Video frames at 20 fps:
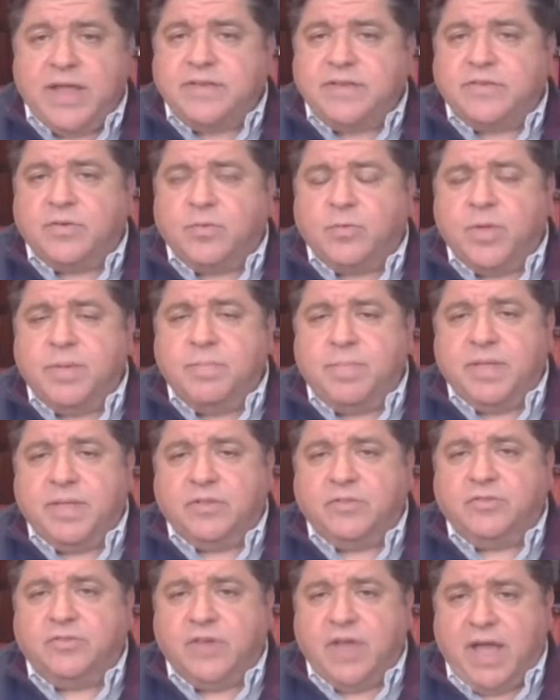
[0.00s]
fight to
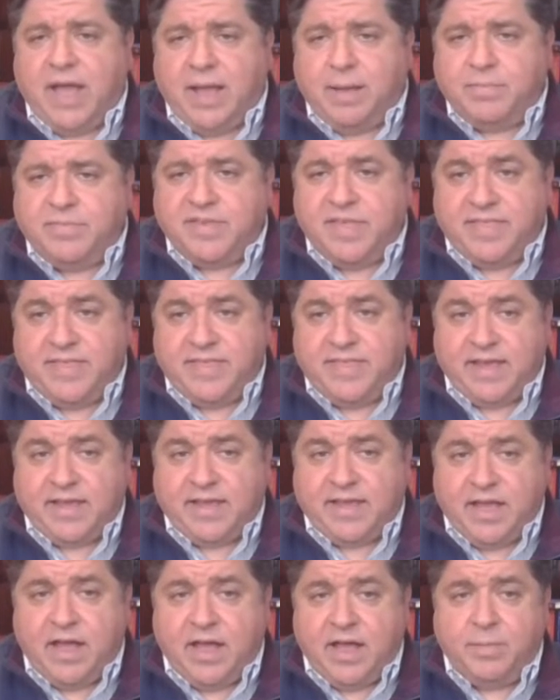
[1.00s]
rebuild jobs and the
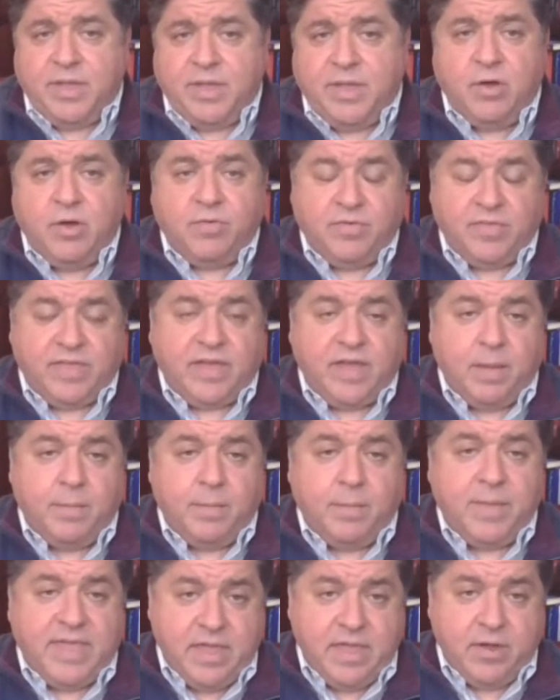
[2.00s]
economy over the
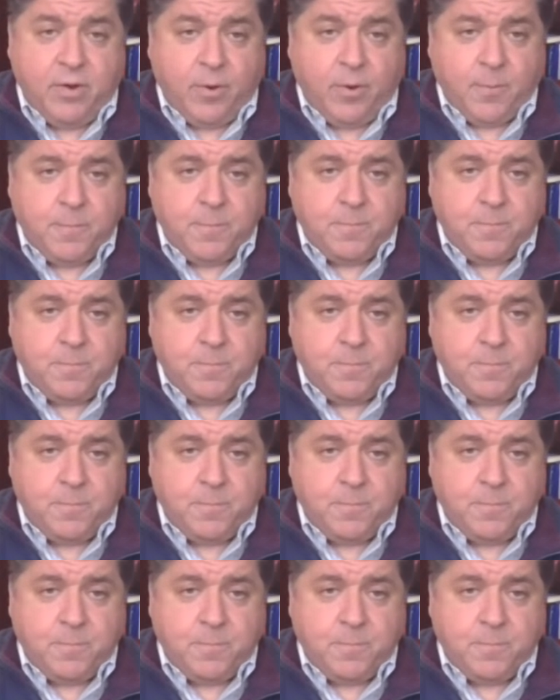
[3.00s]
coming year.